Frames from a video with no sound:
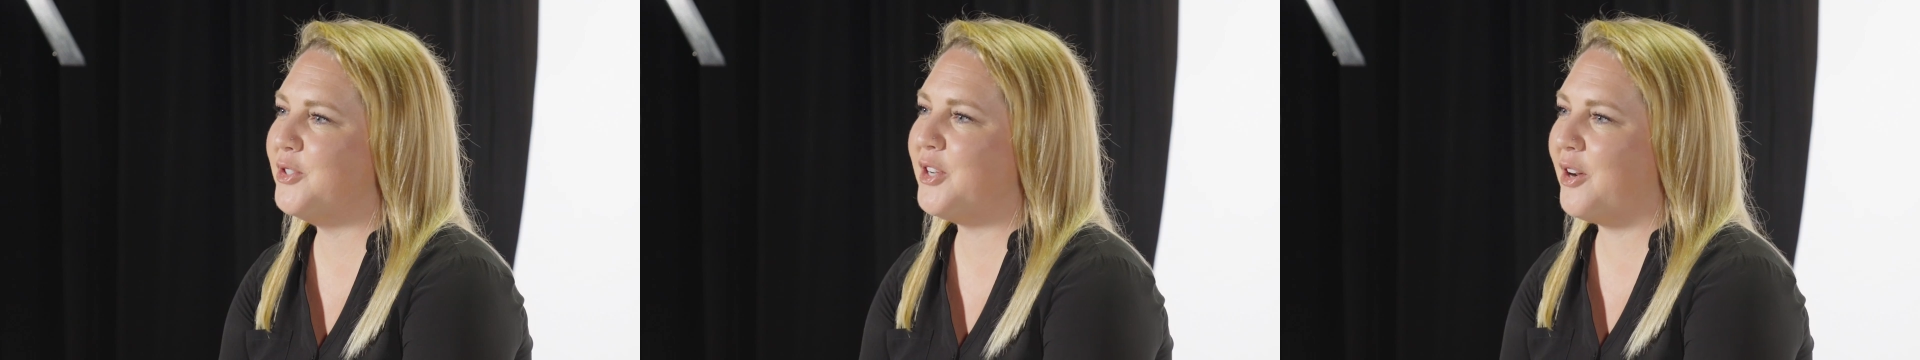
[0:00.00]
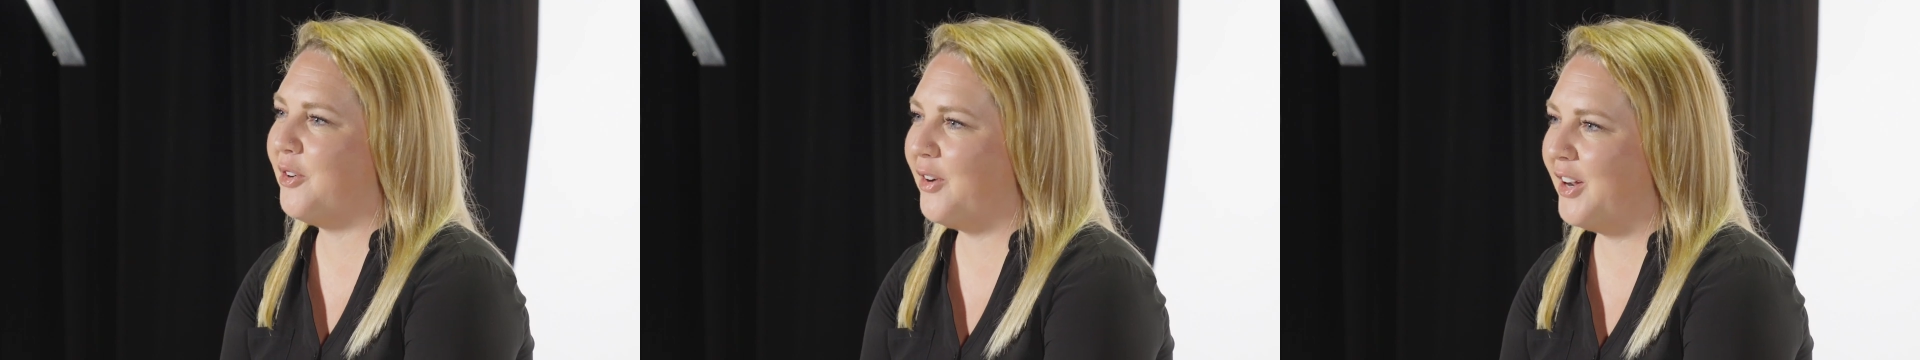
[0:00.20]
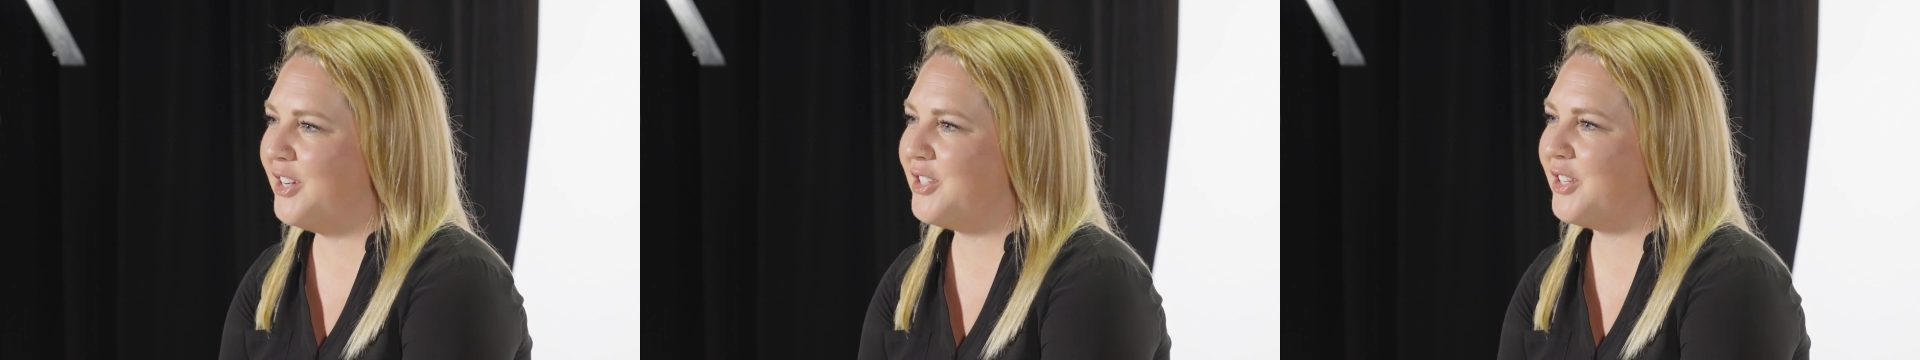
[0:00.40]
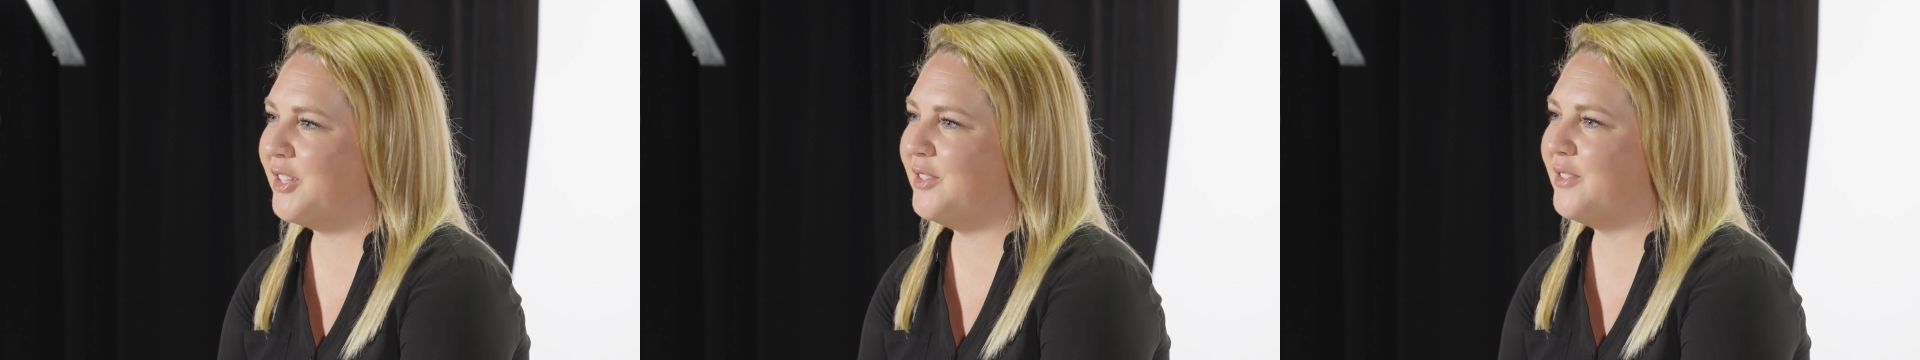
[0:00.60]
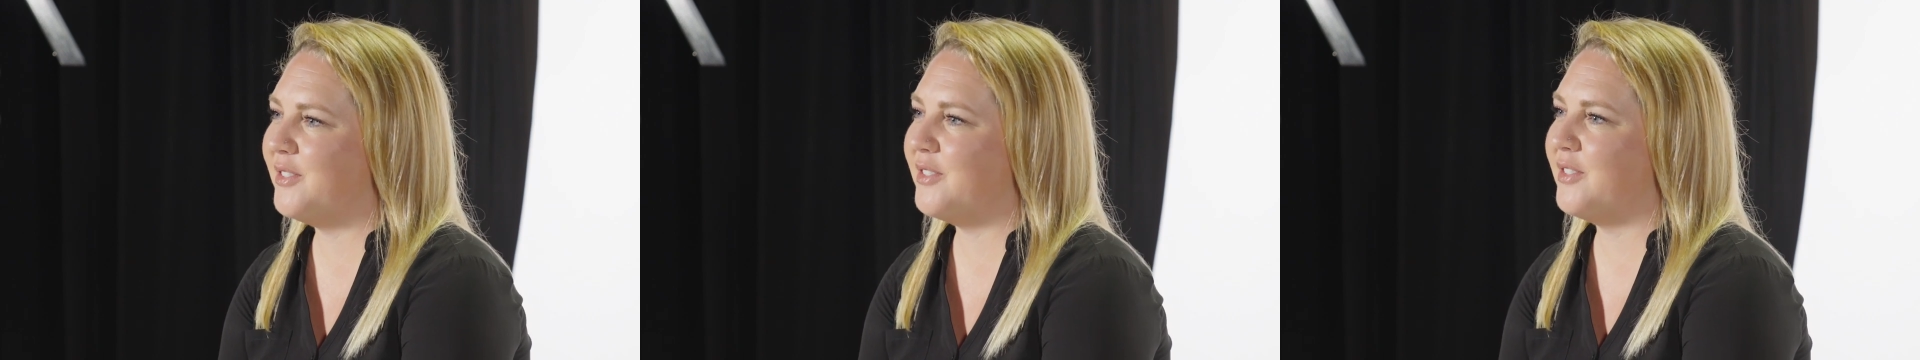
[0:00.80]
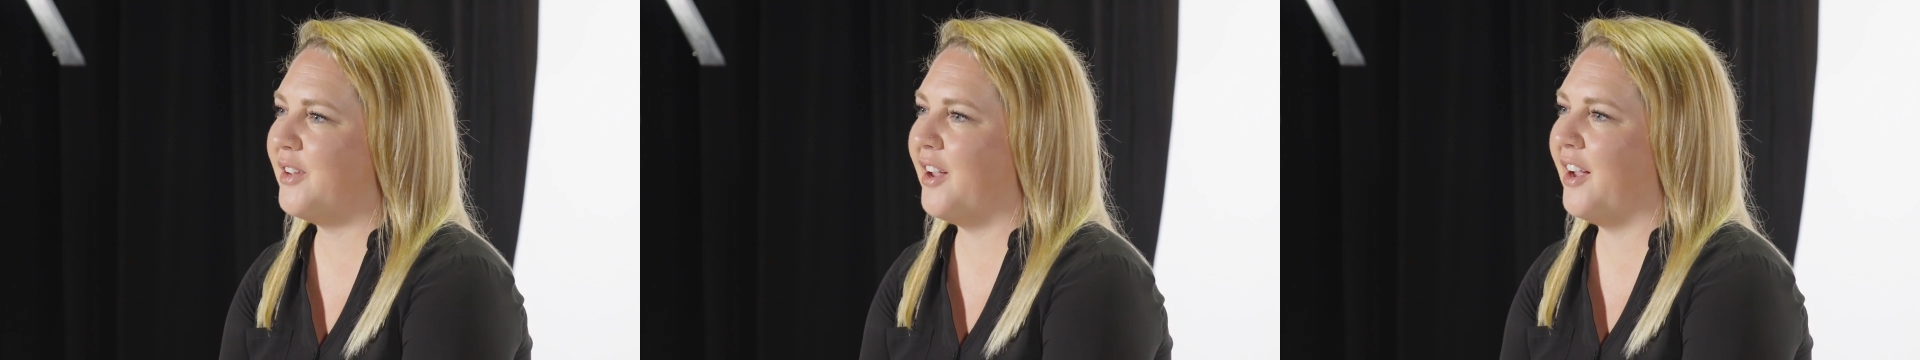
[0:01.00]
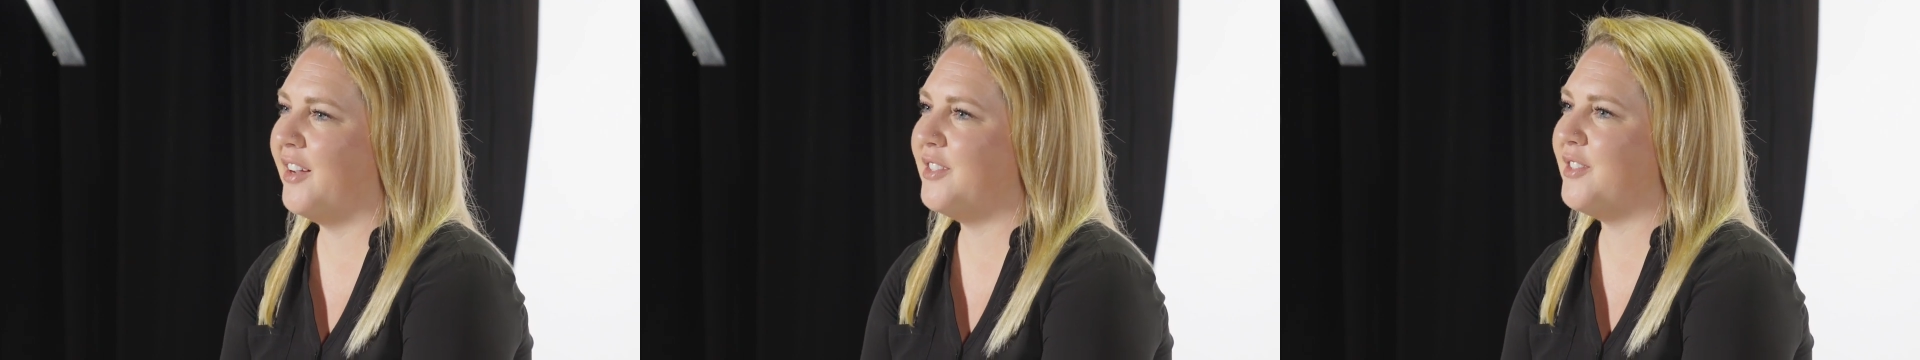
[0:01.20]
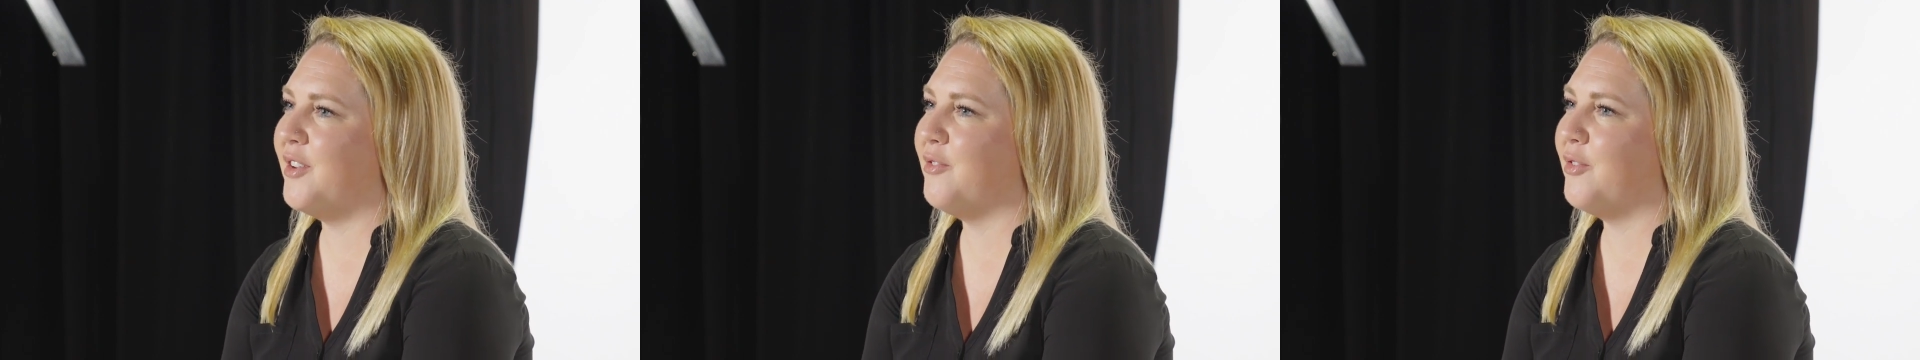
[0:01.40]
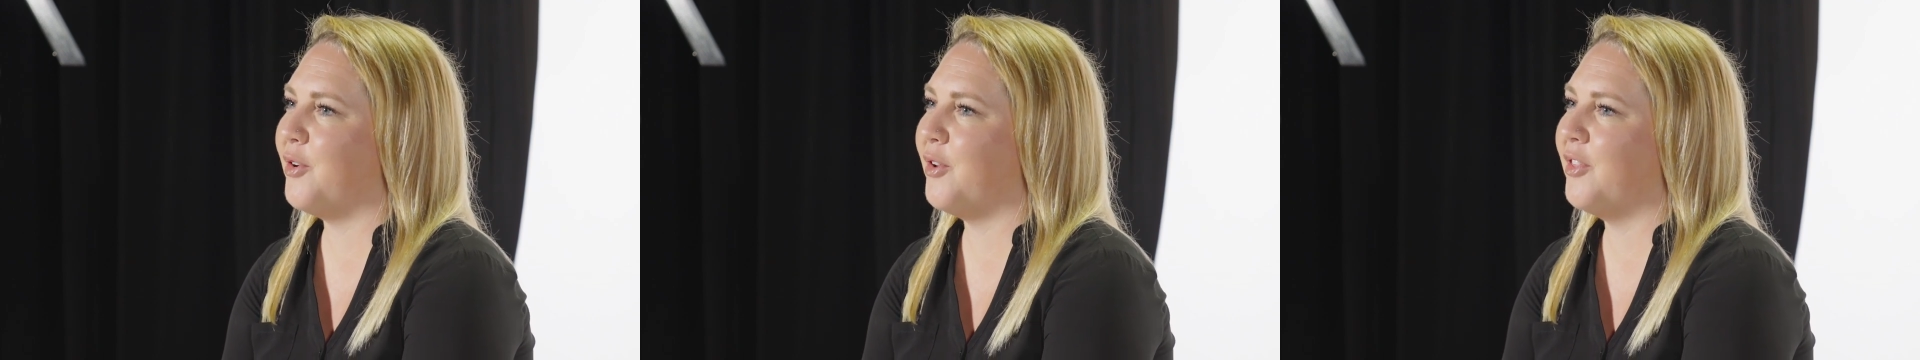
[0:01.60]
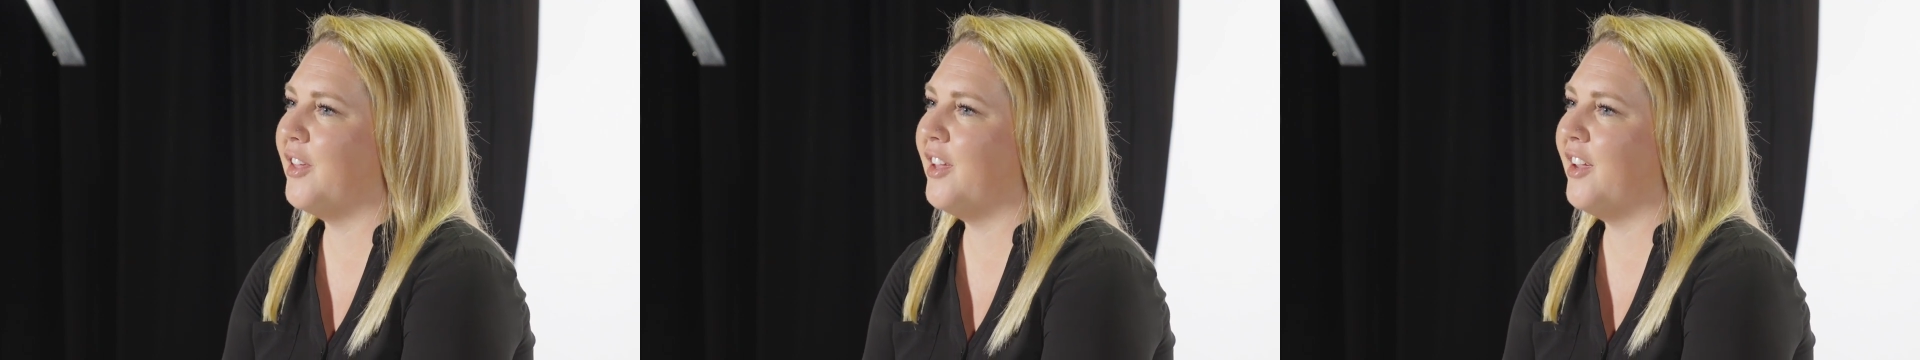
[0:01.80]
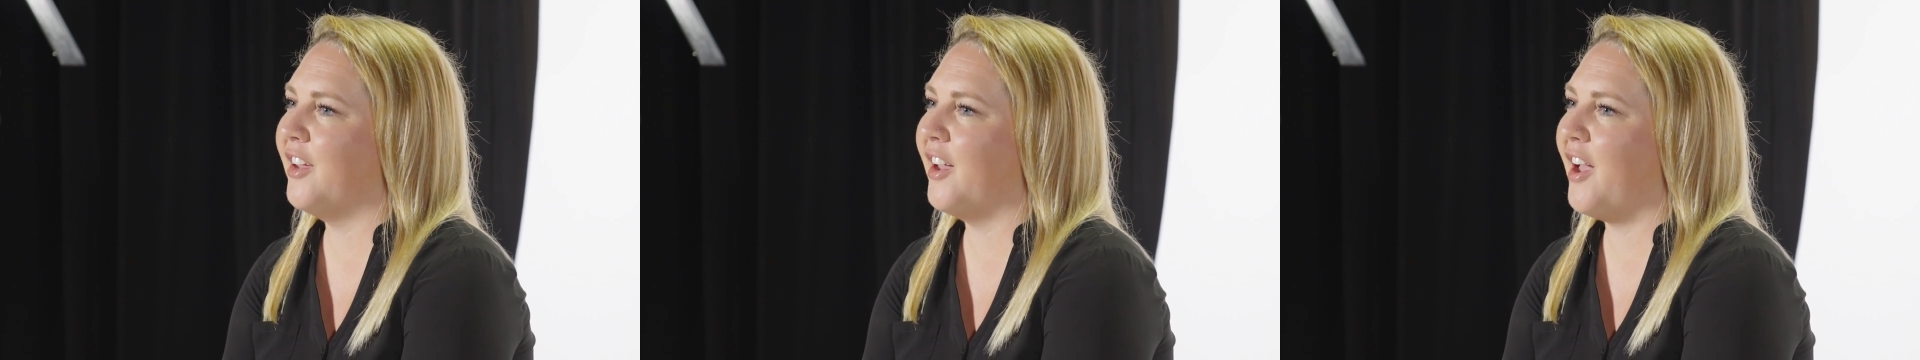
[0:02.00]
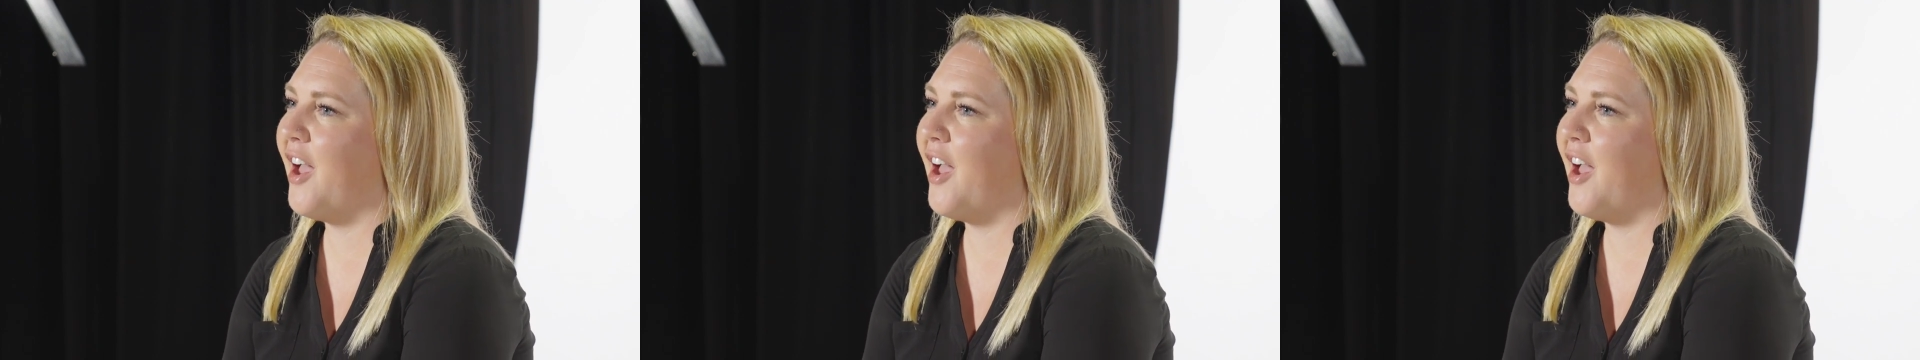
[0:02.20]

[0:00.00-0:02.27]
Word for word: generations. I sit for the